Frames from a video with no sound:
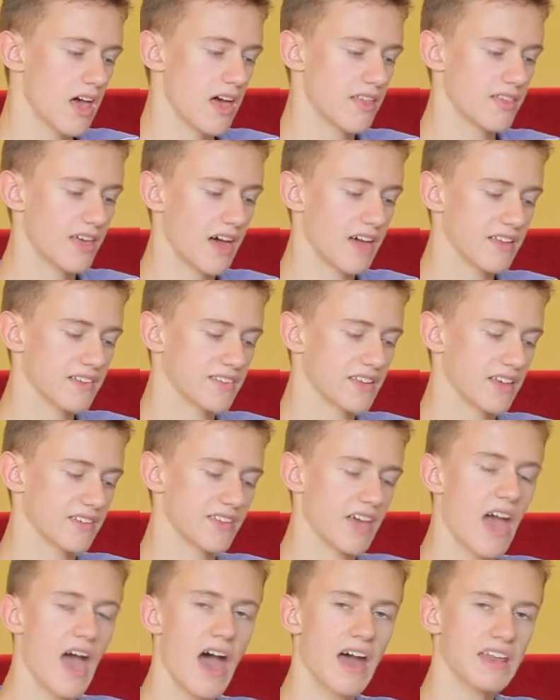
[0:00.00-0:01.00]
and that
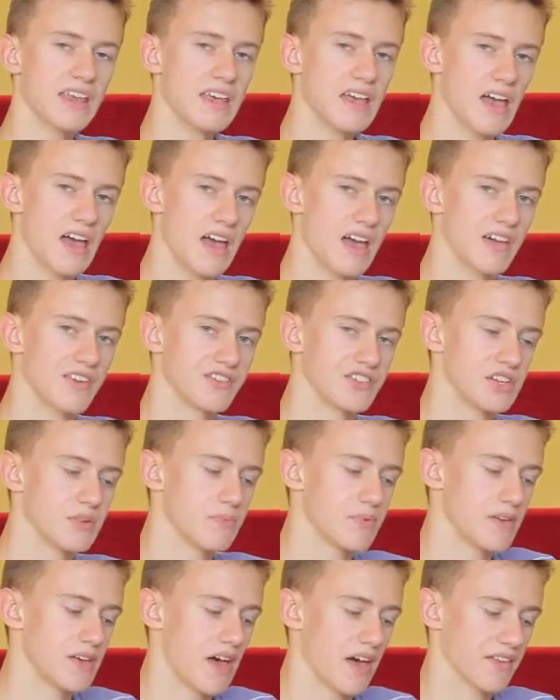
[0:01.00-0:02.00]
says ADDI and
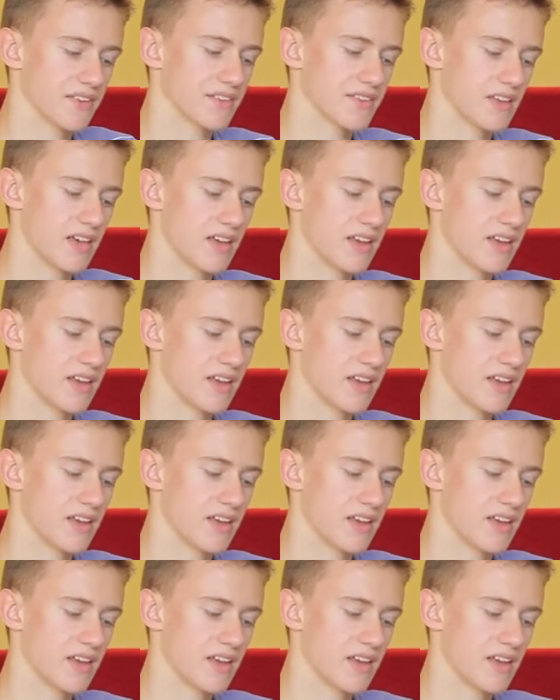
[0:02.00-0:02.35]
GPS.